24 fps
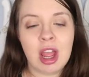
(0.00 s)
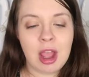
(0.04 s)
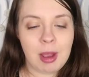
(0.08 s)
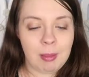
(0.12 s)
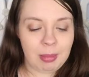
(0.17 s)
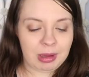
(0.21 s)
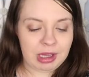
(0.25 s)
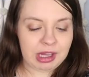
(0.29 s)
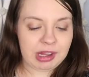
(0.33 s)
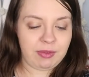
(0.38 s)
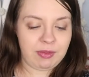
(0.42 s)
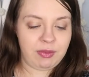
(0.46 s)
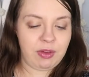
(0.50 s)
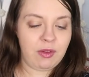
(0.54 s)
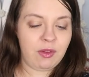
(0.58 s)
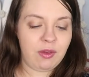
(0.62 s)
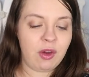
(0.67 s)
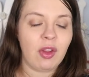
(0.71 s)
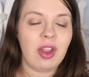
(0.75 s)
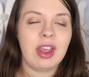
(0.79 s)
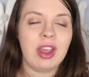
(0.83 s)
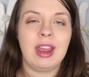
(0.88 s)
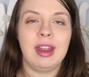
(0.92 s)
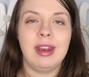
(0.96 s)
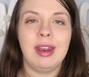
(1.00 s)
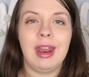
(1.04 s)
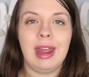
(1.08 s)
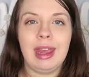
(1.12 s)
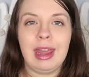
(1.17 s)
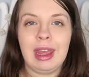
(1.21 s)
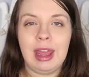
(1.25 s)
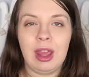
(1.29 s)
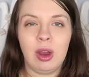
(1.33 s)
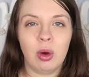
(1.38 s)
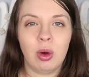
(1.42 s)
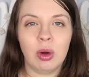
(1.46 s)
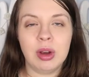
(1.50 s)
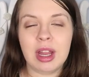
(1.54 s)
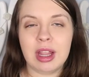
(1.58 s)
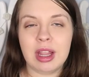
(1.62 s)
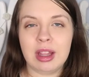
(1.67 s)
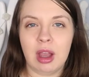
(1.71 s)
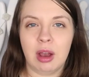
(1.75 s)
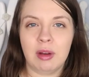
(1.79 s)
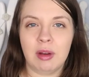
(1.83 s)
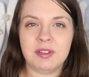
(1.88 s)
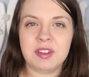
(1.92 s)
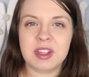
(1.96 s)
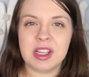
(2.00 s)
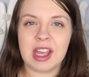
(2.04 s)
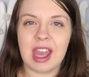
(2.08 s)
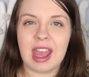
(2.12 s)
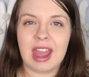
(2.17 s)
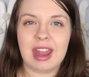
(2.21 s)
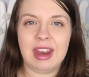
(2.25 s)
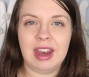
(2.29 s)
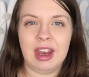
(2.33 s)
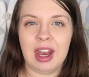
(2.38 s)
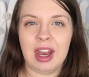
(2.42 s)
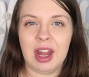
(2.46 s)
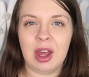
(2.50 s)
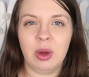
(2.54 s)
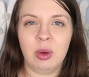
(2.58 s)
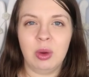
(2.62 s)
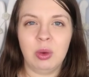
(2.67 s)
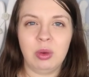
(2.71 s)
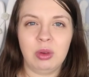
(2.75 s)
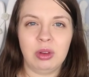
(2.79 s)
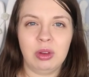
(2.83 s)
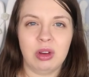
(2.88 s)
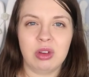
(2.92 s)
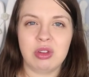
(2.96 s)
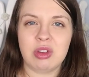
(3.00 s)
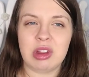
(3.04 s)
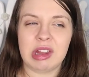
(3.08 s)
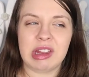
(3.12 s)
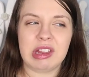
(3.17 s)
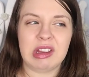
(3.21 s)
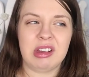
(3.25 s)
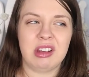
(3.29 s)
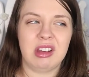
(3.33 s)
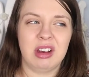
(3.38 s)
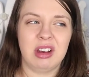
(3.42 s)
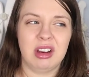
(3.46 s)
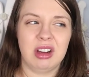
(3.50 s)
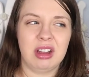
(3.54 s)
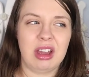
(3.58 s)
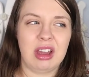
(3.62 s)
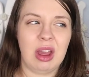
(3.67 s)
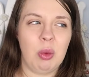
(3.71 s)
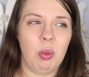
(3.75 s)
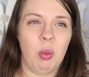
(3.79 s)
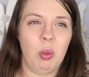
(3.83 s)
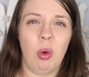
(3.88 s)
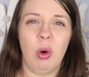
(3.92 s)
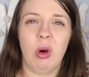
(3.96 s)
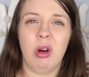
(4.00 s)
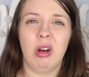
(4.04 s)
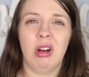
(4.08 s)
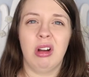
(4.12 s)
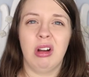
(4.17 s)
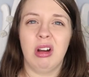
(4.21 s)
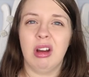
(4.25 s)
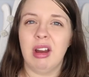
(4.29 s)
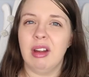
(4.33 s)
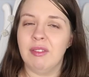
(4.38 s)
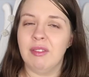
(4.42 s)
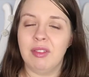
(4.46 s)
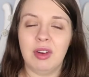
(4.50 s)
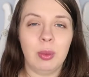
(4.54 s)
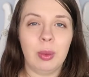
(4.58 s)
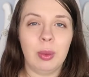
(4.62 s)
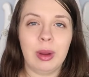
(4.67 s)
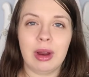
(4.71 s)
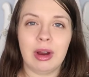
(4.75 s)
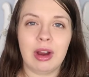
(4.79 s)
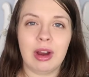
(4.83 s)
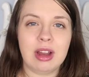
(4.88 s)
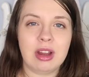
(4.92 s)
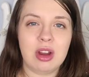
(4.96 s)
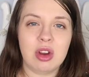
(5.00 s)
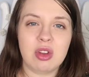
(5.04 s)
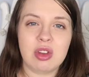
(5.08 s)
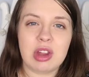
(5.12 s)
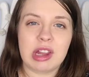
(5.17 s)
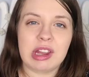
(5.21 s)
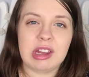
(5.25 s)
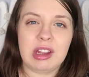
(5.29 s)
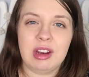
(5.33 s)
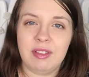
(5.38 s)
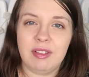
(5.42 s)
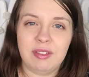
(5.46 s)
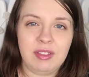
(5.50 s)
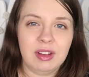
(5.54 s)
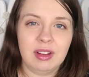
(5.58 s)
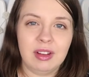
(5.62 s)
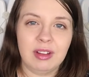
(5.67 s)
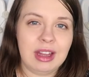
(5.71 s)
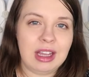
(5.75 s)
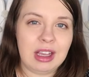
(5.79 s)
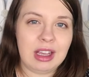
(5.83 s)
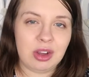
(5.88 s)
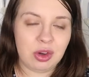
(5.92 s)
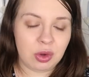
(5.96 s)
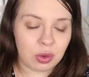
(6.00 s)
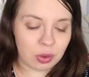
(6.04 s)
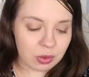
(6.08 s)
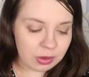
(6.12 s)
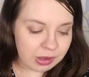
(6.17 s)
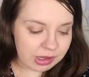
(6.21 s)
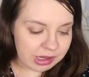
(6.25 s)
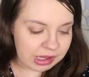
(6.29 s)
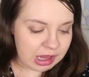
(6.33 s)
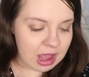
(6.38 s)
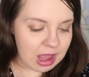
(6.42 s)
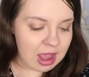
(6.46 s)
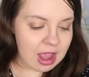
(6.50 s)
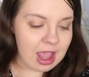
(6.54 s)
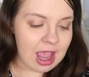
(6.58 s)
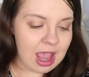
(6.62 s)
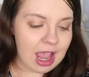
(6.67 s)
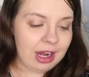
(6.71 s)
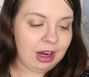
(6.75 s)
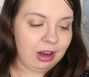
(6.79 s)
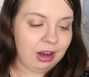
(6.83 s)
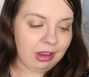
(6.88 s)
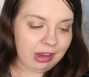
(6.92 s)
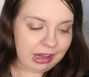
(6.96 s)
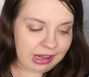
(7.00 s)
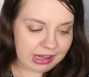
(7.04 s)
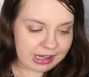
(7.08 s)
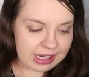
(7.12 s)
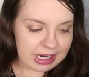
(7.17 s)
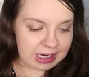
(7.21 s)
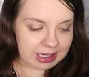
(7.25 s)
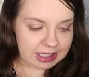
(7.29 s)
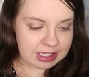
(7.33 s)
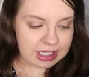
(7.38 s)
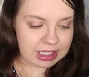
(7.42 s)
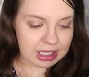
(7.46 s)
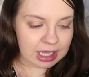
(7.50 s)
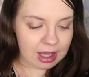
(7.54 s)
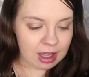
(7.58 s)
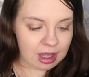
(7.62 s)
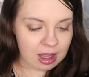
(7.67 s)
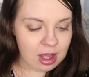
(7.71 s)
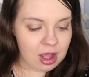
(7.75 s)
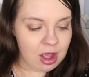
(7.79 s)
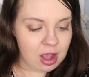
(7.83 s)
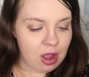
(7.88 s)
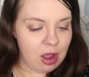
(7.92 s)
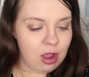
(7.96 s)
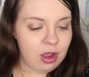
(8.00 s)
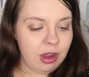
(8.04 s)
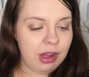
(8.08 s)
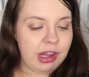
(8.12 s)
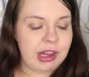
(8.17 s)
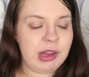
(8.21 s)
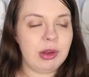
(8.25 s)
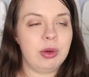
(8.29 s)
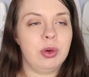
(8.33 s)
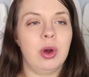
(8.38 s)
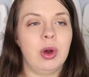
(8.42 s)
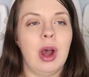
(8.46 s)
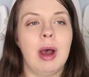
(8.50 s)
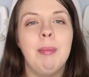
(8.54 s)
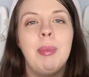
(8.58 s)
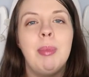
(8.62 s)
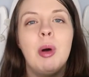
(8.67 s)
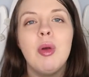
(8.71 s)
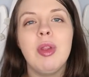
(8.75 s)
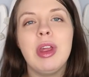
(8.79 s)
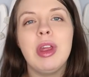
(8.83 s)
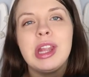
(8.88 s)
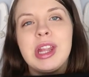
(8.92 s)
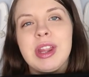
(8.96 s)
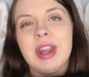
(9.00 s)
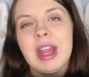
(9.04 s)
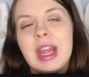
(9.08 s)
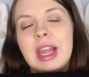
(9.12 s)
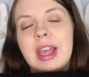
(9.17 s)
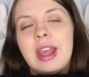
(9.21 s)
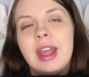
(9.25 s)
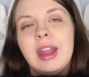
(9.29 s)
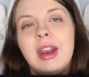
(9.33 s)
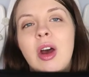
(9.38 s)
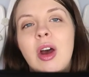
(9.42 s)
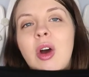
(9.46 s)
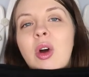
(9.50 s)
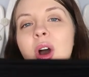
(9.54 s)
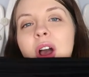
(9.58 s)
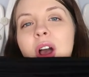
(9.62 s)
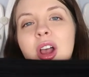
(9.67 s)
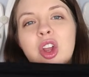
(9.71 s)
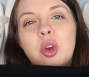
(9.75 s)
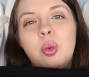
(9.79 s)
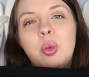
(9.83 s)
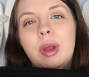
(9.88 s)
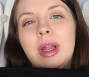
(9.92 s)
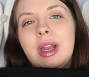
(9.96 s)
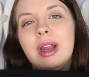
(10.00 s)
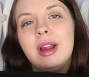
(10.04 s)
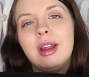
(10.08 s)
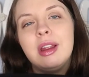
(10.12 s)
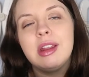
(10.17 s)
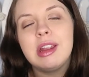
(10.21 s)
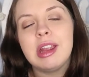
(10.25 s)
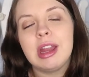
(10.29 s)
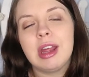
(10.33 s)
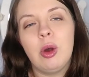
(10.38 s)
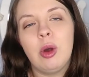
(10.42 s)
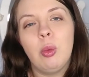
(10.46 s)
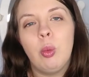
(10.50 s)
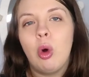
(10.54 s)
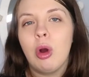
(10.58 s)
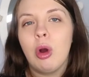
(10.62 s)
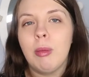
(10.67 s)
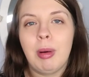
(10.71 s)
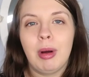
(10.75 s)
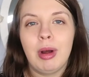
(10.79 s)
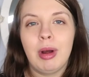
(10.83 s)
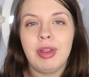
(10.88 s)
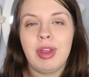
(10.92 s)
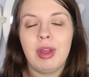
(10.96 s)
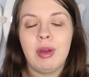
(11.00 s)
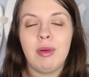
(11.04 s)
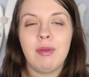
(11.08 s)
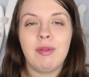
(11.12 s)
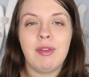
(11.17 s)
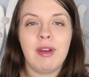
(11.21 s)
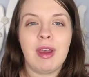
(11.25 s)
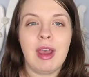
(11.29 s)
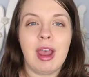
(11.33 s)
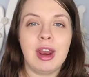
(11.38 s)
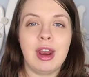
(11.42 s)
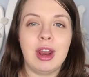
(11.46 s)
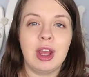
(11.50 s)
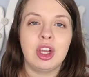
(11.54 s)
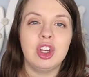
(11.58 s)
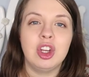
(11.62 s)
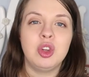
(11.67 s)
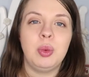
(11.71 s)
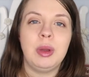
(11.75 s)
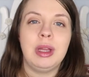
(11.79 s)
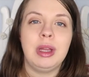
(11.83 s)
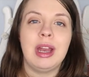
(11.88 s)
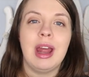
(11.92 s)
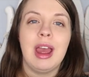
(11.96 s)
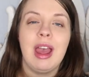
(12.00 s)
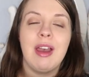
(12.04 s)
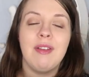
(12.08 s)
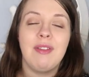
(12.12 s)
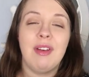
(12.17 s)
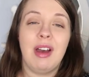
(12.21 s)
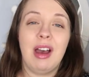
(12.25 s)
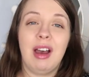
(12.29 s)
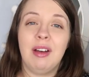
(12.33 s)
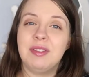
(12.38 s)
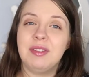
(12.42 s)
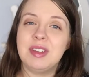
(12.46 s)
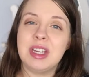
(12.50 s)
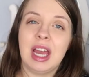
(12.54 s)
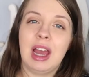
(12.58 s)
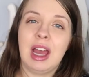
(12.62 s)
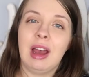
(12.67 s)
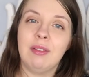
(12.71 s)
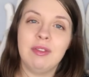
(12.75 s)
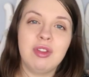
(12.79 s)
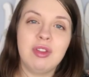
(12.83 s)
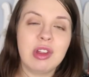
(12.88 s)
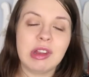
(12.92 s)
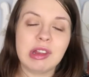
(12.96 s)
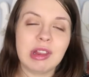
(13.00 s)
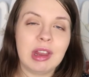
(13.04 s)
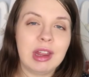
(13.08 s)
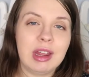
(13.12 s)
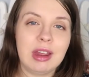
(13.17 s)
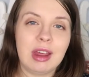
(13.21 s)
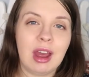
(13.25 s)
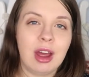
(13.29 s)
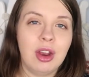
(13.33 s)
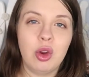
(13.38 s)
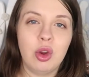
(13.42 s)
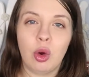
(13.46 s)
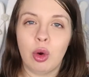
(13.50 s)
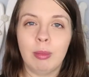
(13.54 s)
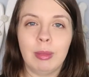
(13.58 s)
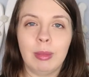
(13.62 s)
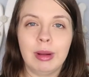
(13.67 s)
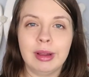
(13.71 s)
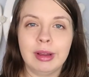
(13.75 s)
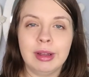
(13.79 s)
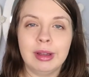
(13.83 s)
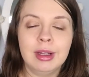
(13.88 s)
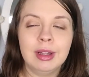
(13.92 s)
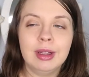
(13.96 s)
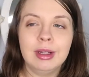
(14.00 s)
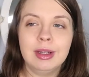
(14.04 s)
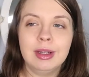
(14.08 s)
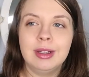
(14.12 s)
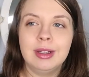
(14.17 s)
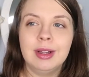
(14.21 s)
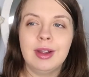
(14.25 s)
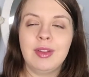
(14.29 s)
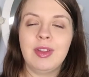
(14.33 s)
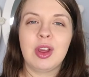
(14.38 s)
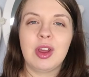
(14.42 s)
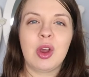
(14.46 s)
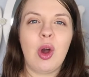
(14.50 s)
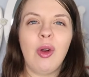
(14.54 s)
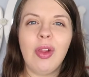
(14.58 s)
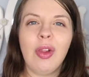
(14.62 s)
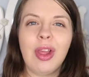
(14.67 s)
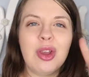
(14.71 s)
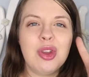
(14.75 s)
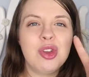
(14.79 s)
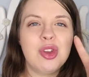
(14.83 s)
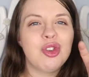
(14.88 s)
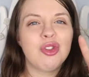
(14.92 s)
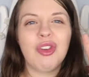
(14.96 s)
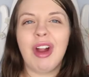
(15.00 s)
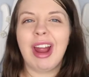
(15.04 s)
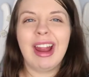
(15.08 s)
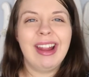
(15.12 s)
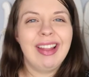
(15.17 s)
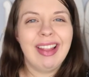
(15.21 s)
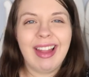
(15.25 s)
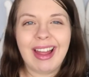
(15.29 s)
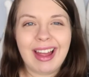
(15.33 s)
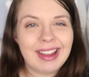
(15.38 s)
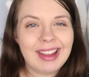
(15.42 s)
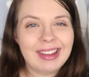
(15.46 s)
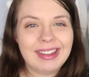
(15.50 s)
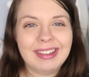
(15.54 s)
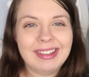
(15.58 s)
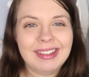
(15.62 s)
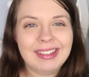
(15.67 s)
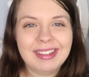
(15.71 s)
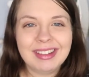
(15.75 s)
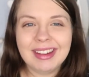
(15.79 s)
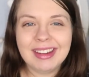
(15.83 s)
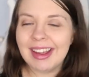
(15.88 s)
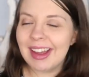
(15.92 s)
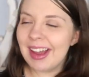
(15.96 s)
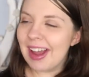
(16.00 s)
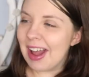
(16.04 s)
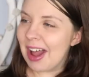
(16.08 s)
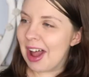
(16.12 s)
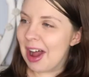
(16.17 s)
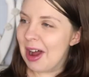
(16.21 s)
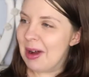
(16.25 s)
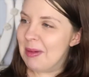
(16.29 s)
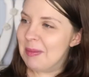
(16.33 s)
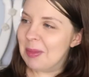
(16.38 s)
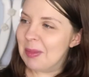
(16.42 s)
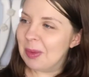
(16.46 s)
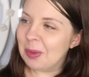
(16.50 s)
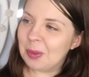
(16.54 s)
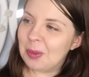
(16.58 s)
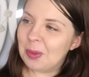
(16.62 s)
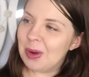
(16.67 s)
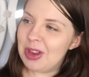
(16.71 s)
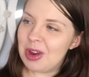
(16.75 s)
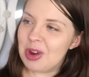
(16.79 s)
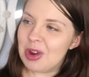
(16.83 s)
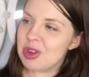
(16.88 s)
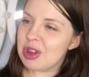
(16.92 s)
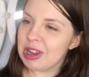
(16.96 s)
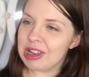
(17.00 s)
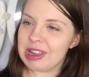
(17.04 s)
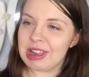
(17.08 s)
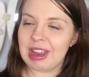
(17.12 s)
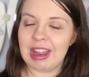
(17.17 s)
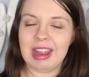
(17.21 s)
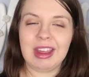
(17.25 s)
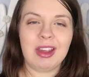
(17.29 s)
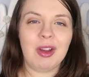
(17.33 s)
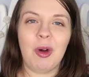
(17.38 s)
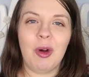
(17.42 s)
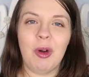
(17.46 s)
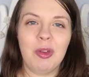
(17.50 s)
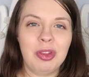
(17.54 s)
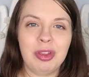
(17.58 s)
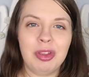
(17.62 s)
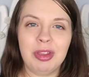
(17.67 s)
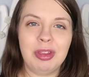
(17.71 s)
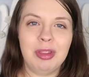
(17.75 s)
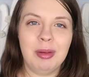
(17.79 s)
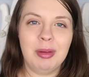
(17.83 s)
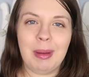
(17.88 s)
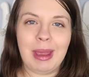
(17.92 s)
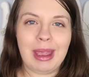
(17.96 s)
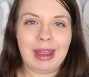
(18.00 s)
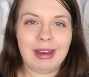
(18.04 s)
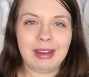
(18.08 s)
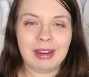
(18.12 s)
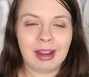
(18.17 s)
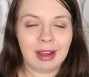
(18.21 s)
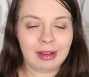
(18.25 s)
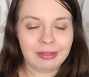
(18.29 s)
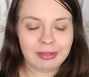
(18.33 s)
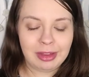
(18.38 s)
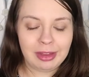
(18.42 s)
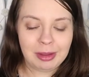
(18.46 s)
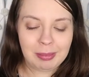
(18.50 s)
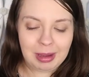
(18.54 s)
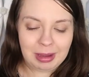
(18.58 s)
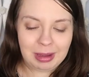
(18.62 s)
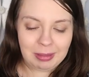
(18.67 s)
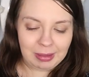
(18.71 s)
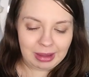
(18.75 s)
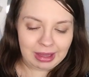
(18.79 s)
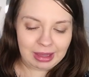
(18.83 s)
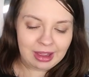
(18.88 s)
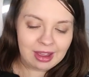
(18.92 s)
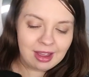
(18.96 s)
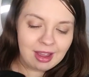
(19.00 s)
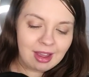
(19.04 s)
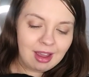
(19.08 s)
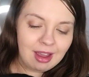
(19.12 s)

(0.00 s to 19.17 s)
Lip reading: Because if you've got like a nightie on and you have to get in and out, you're just going to get water everywhere and you're just going to feel like gross and it'll stick to you. So I bought this thinking, oh, I could wear it as like a water birth outfit and I could wear it if I have to have just like a normal... They call it dry land when you're just like on the bed having the baby.